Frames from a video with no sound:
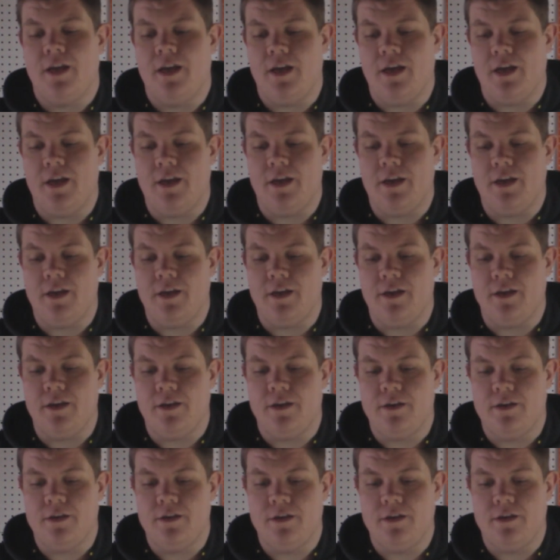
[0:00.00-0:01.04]

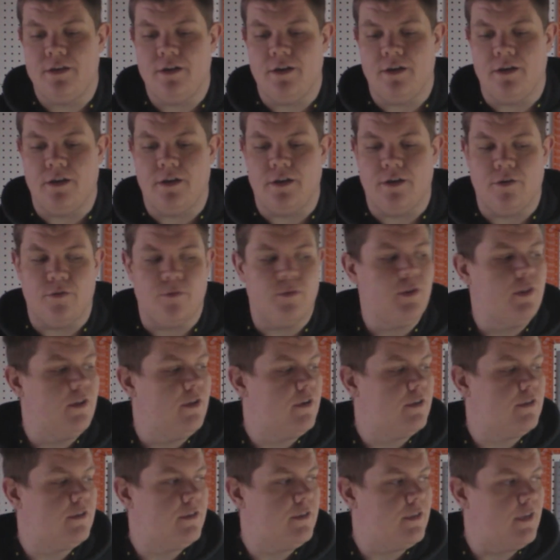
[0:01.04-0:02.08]
And we
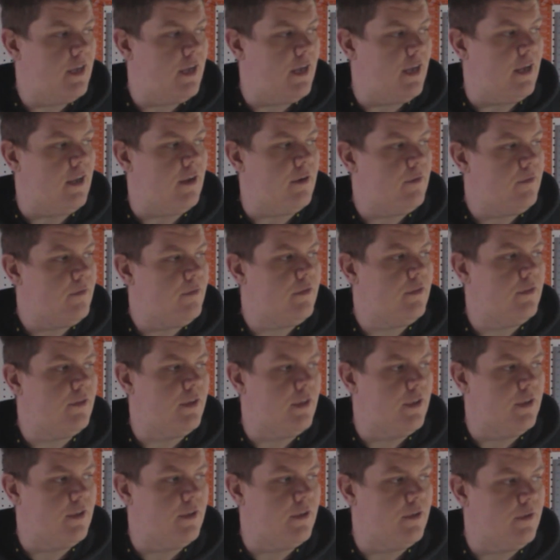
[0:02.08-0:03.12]
looked at
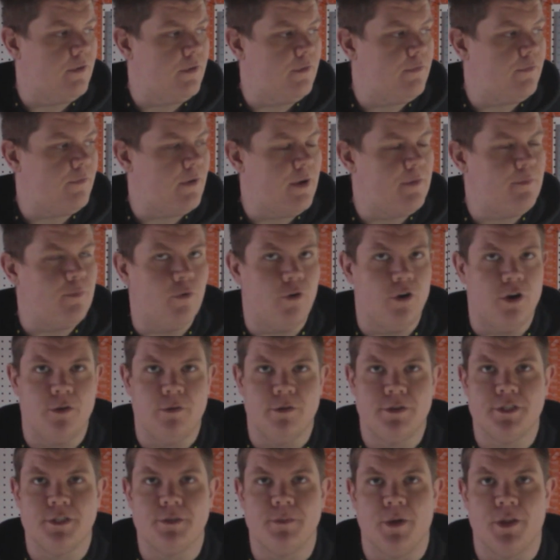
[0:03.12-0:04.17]
the fretboard,
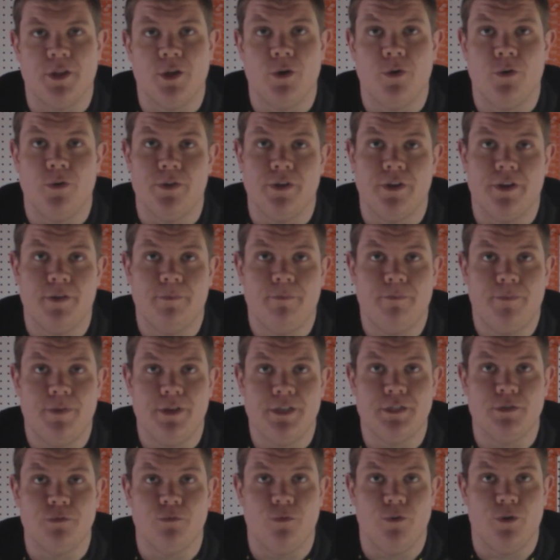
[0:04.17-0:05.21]
which is about the only
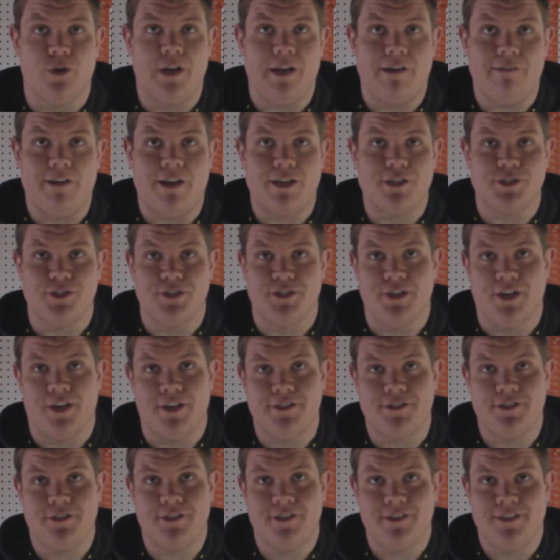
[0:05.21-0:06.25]
piece of wood I've actually
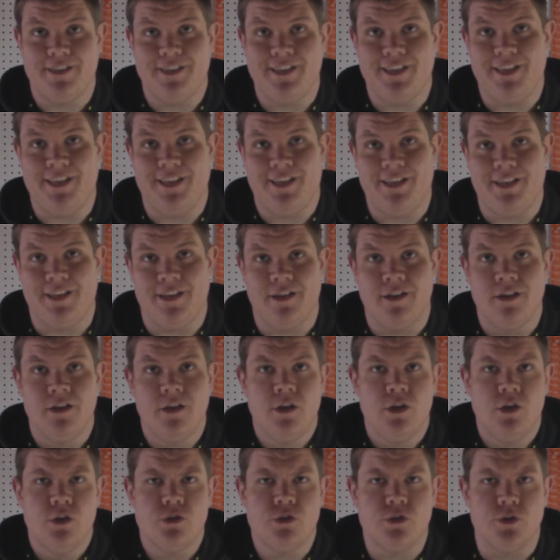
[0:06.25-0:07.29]
touched
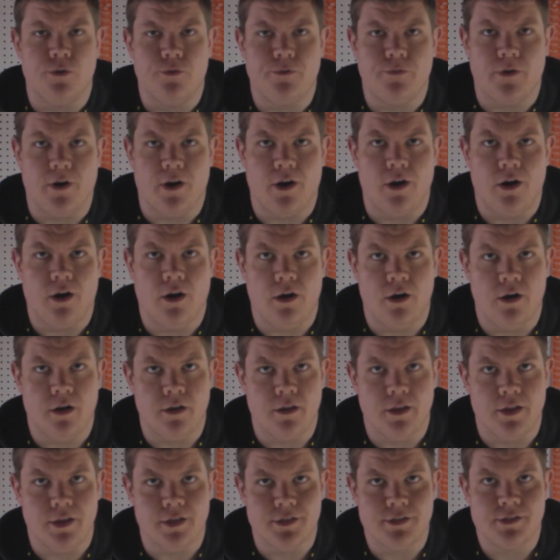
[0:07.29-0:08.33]
so far
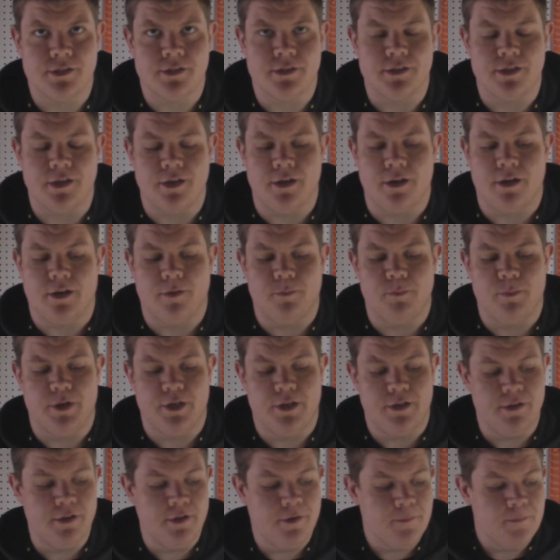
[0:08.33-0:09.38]
on this
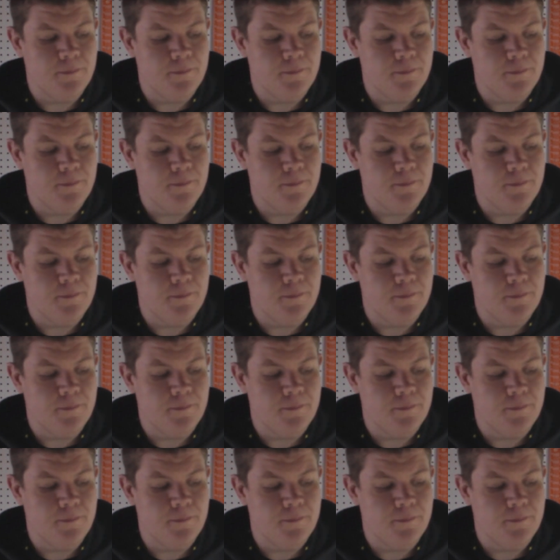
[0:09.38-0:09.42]
build.